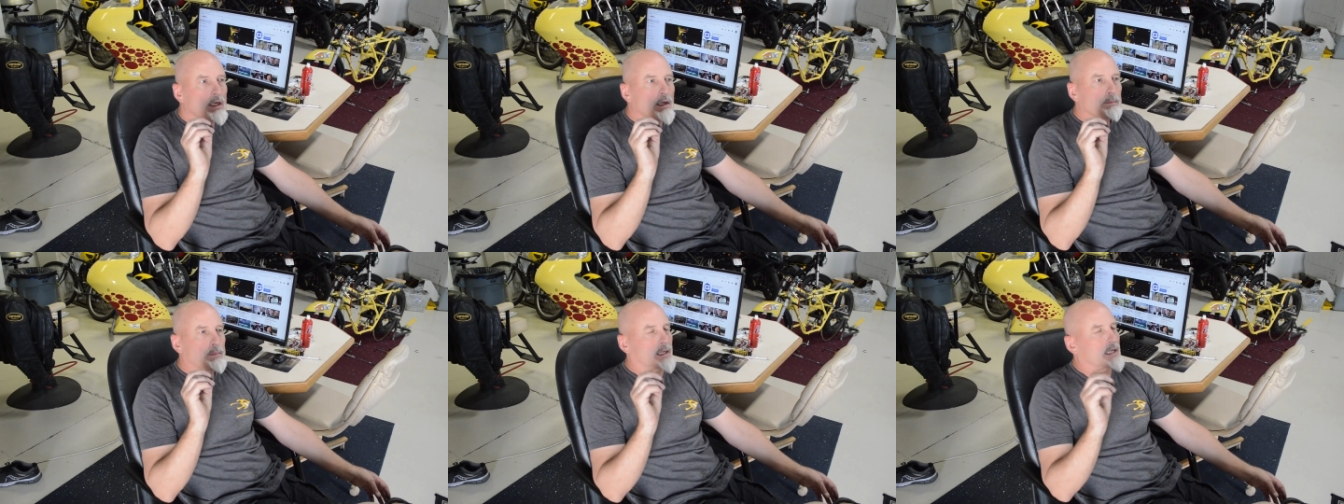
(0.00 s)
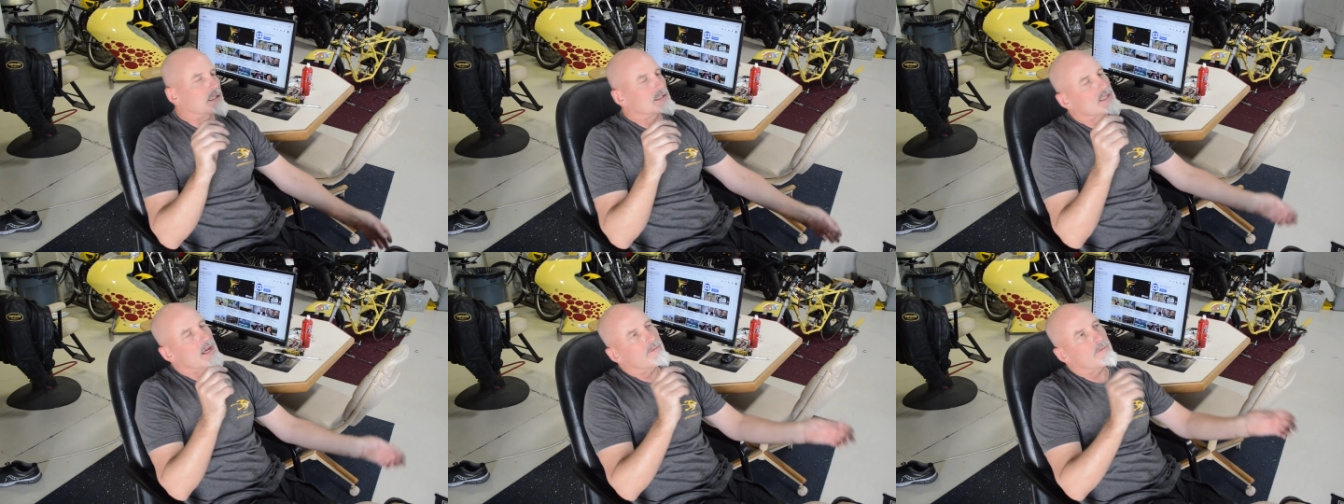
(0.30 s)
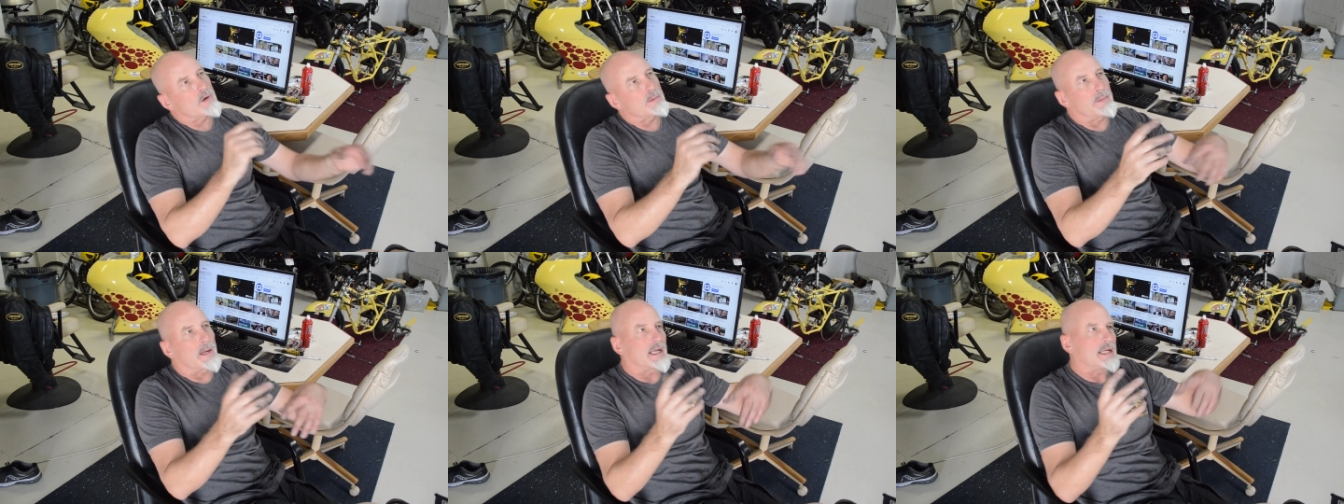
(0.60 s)
because
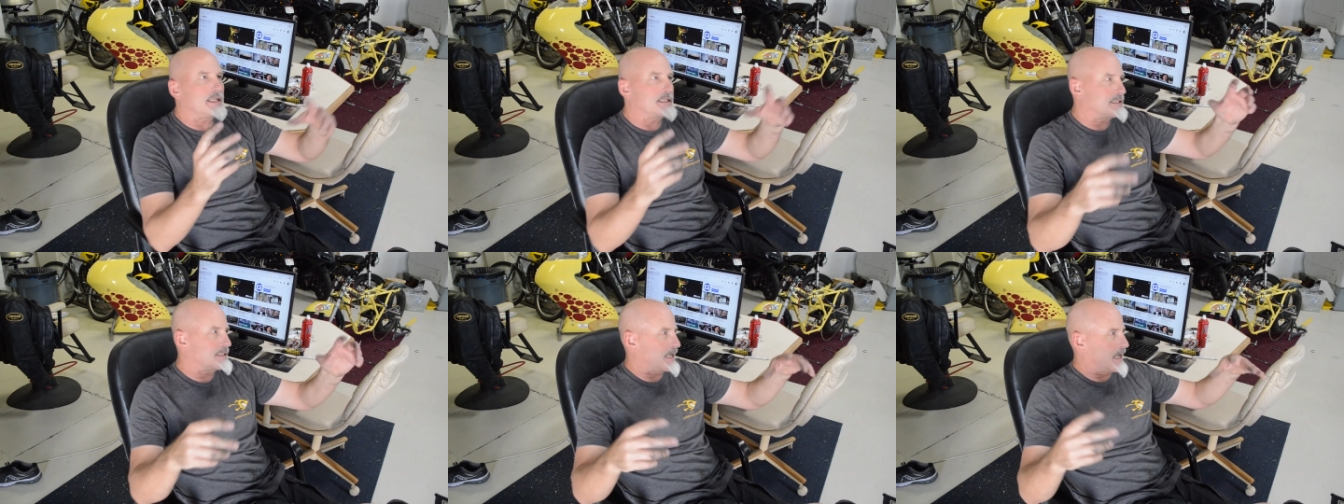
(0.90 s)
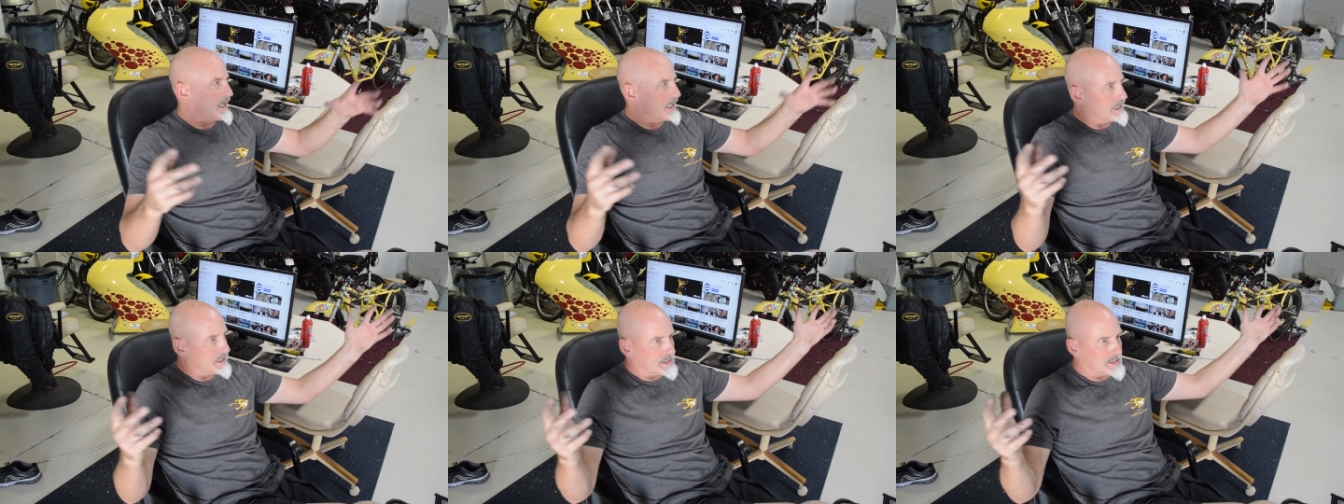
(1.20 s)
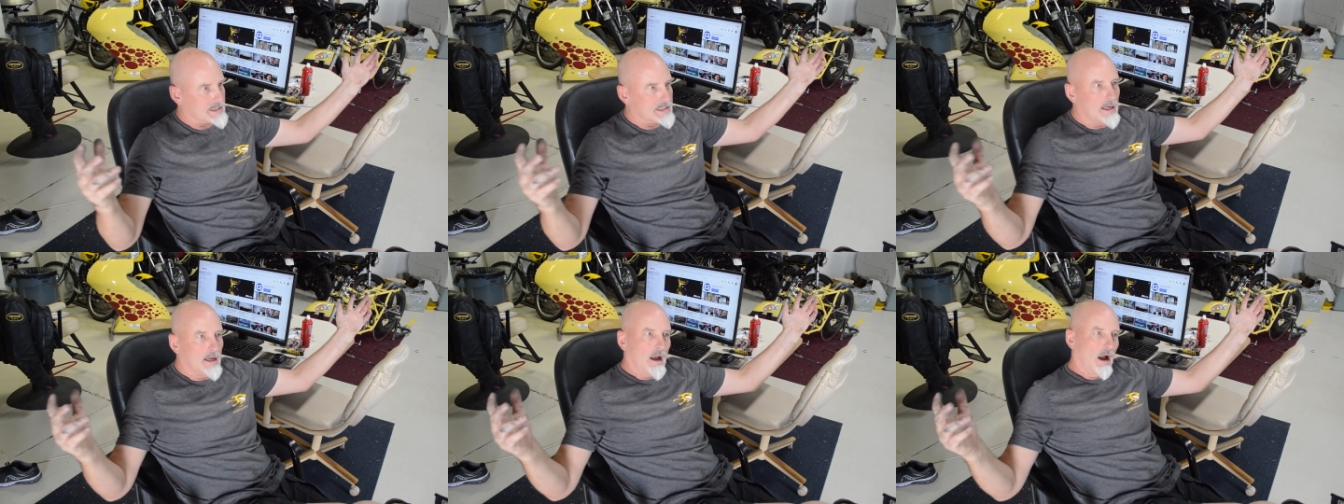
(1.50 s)
everybody
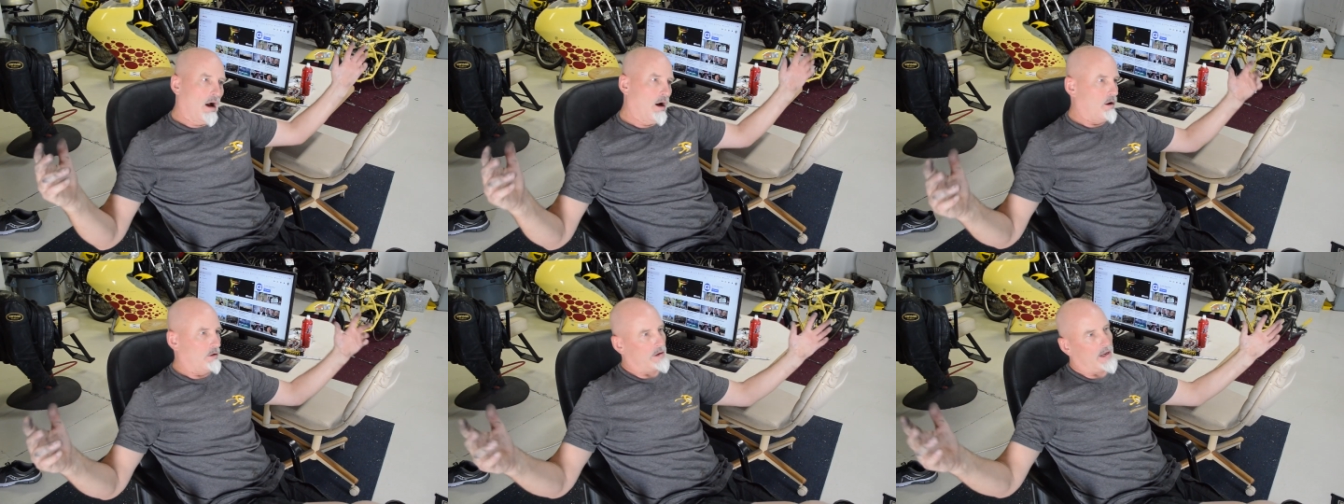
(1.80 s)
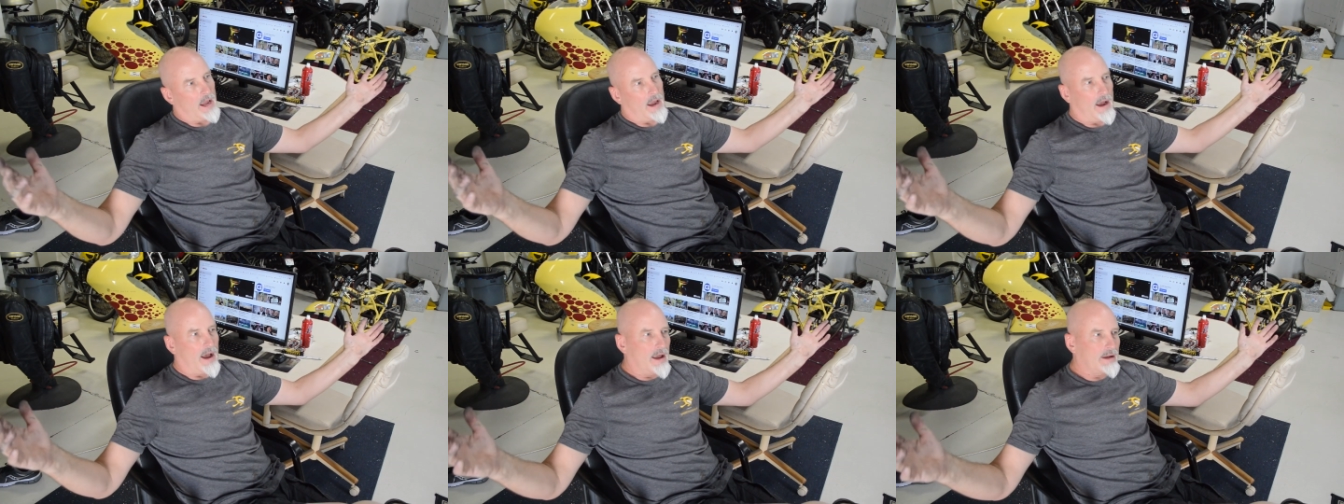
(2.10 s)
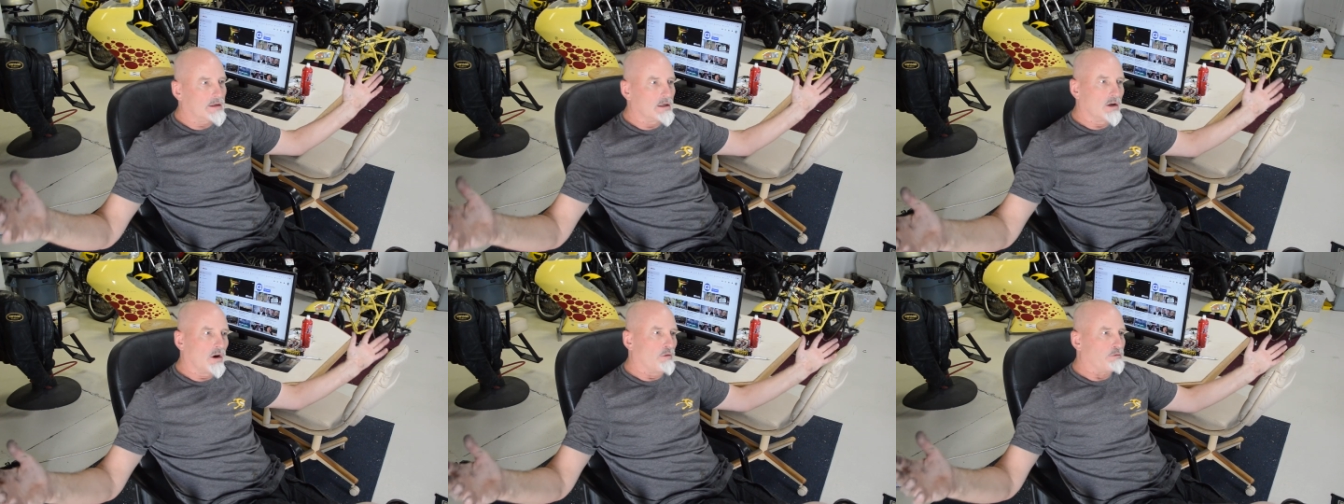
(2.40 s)
says, oh yeah, I
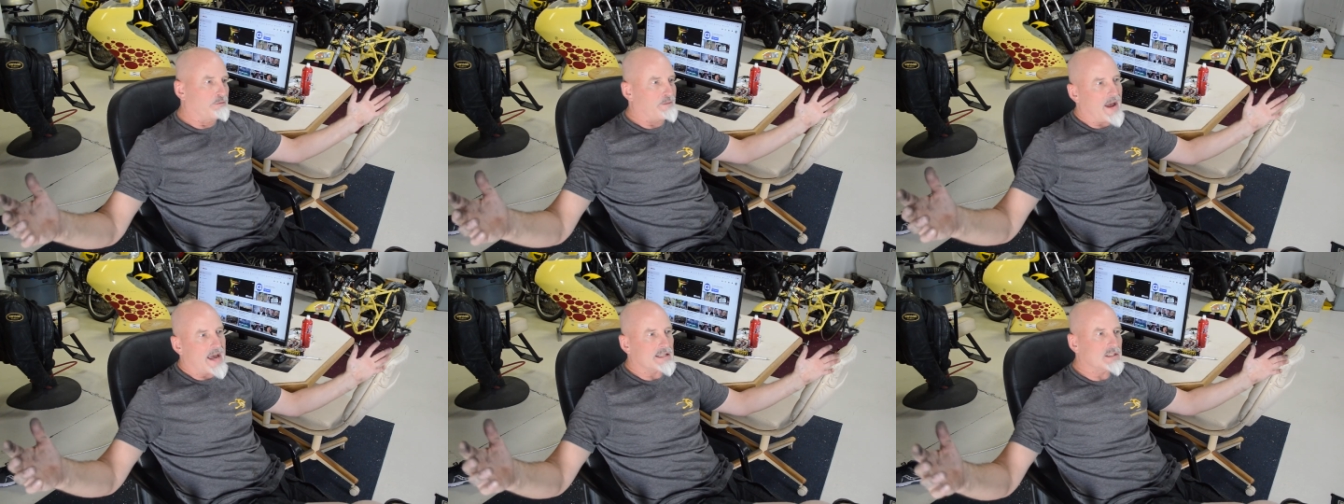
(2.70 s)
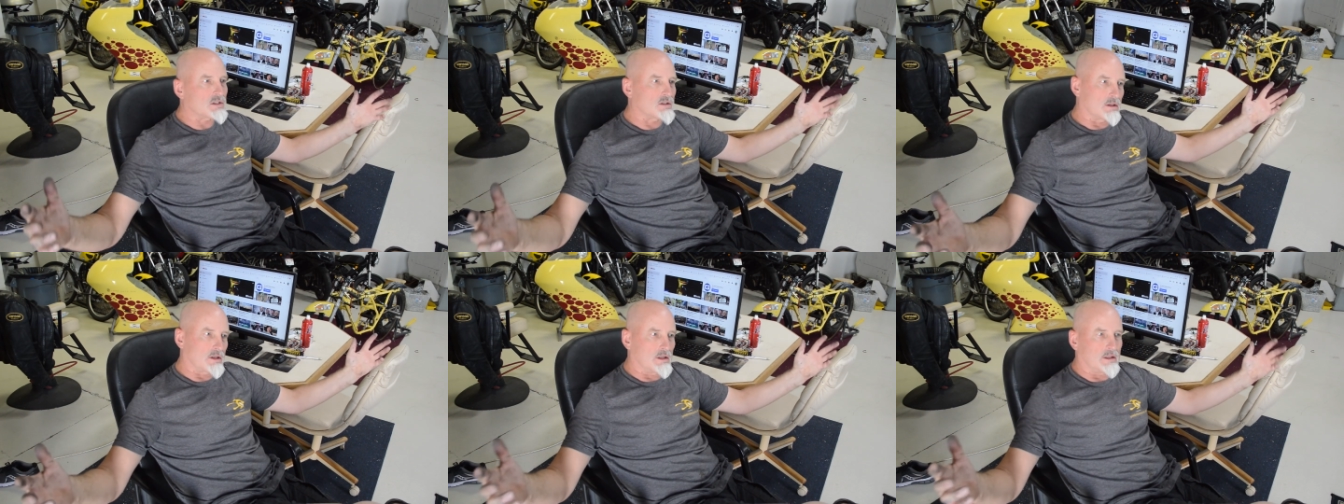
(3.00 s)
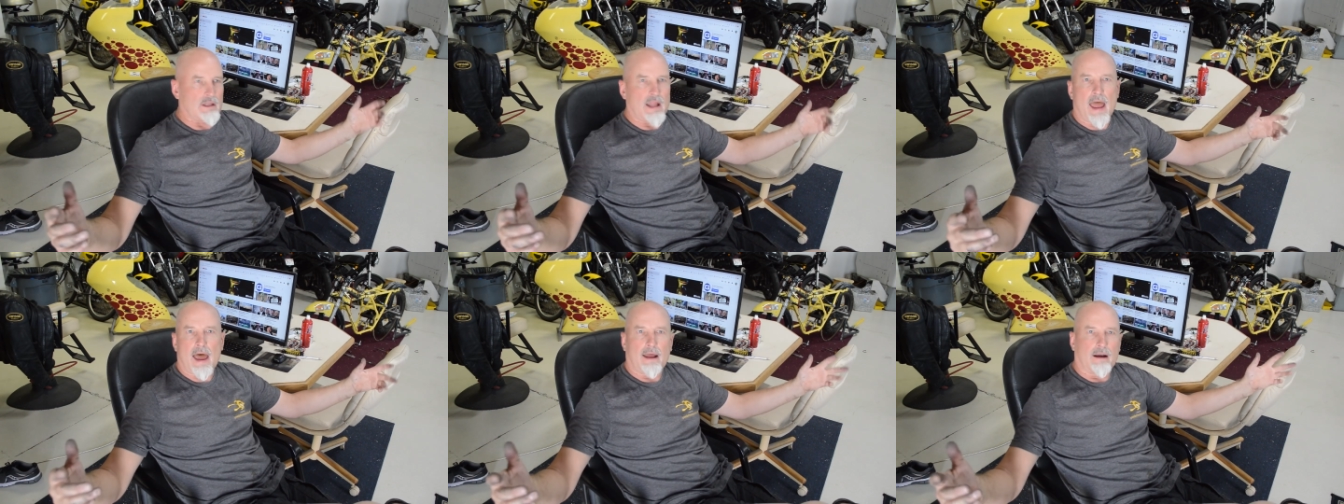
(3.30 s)
can go faster
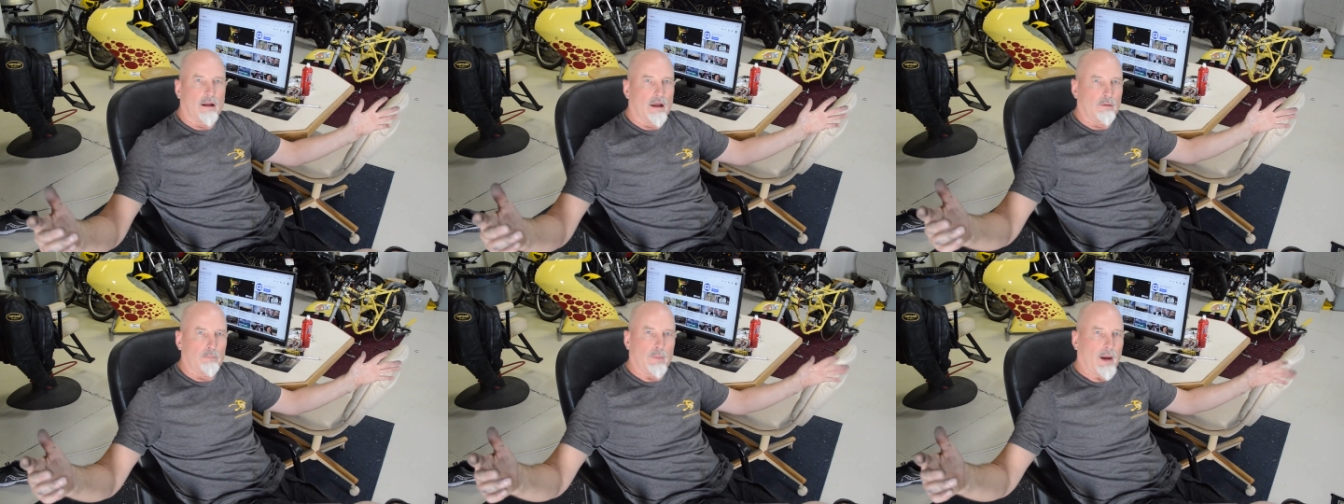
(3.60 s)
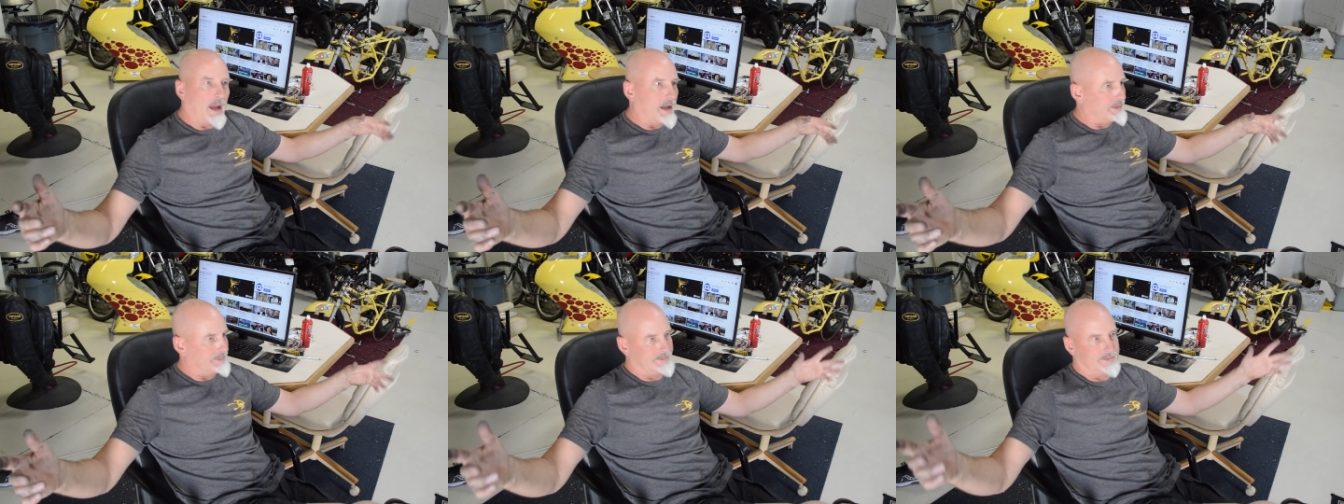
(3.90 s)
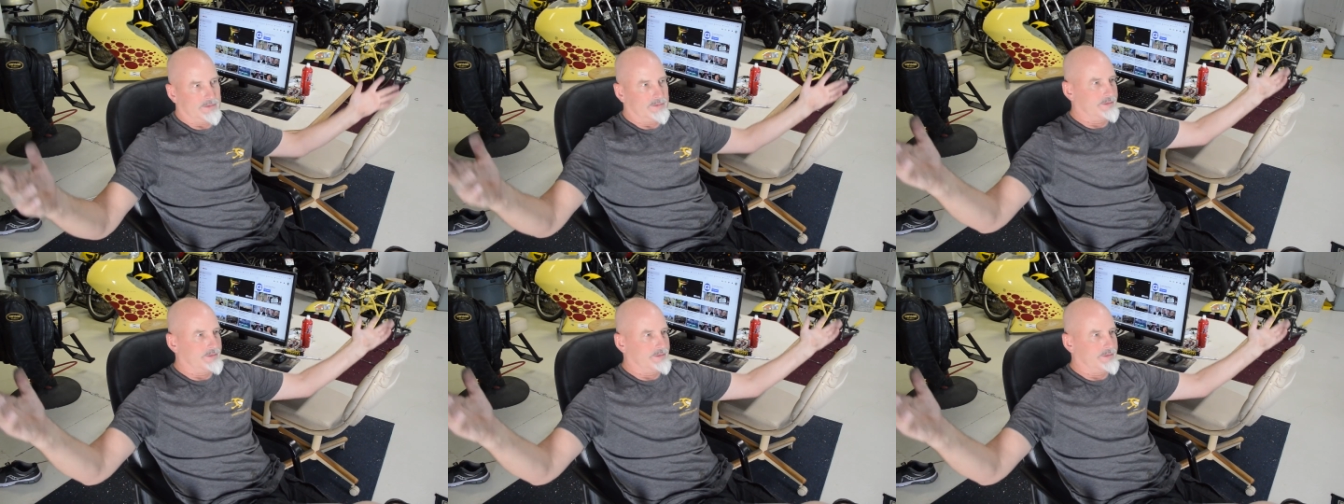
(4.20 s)
than that on my